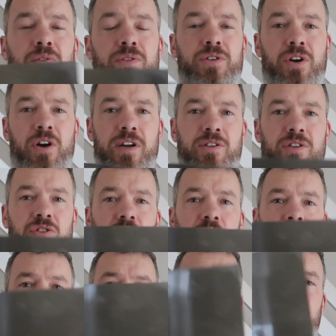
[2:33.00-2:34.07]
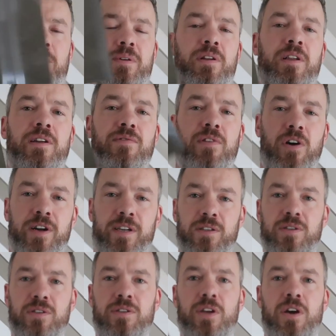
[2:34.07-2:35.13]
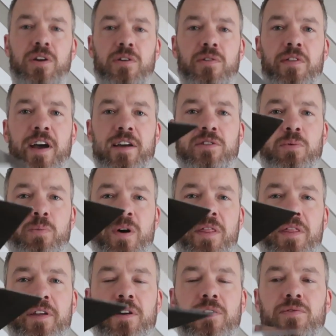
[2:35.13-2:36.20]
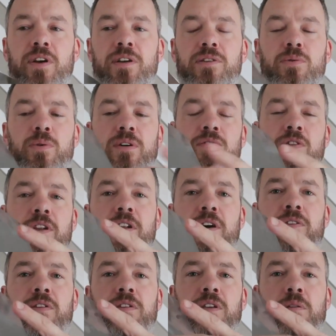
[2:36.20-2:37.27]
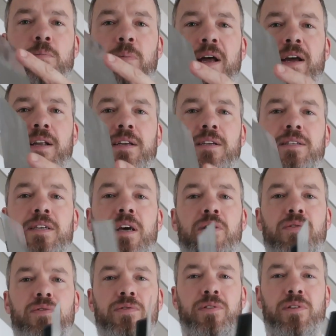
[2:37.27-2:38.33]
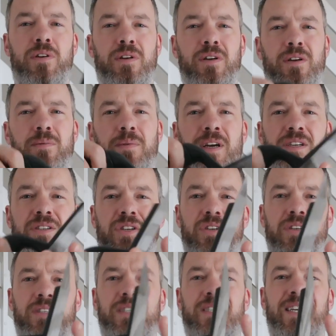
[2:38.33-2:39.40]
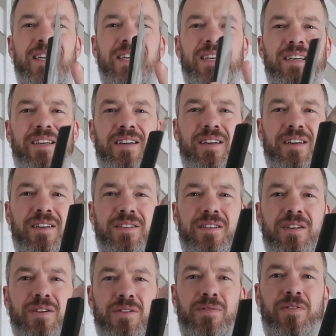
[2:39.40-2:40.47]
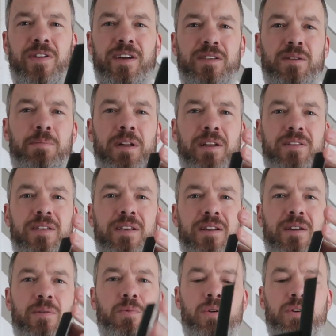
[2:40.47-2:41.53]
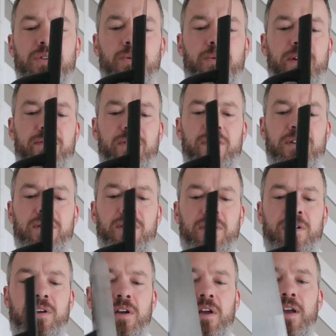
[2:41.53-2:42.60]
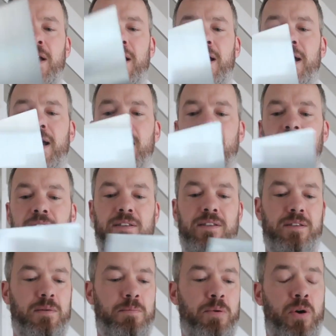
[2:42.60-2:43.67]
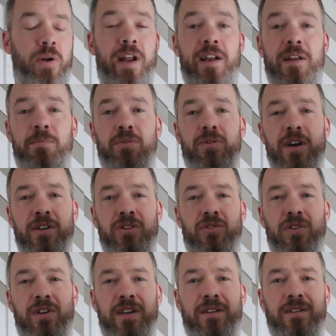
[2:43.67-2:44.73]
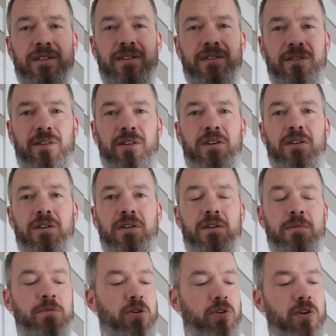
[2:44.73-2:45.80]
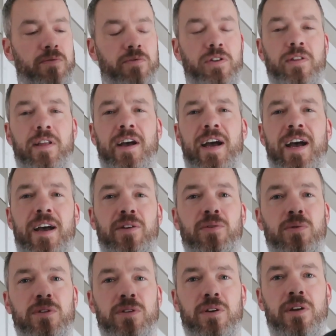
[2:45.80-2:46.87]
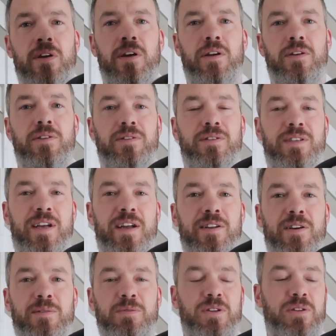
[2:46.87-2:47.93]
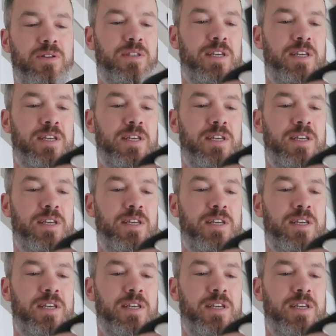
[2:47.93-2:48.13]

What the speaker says: on the sides and judder up and leave lines. So that is the one thing I've done to it. I've done nothing to the blade itself. As you can see, there's no flexibility in it whatsoever, and putting any pressure on it, I'm not confident that handle is going to stand up to the